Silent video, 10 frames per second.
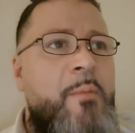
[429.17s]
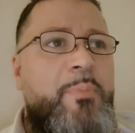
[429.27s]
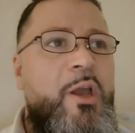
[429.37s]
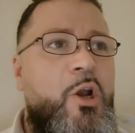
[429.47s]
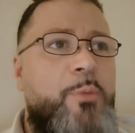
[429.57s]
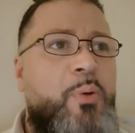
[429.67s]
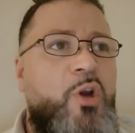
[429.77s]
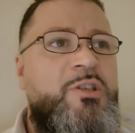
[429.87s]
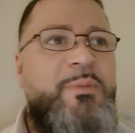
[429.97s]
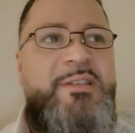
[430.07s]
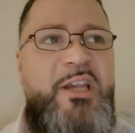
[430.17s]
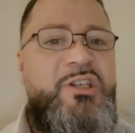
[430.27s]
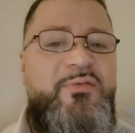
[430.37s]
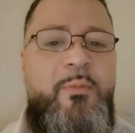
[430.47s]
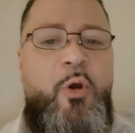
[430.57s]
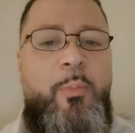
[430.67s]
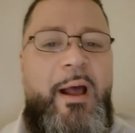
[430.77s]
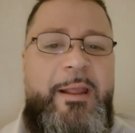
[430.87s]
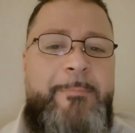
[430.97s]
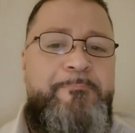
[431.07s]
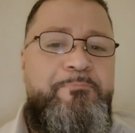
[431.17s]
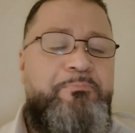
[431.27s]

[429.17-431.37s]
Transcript: Be a good person, but take shit from nobody.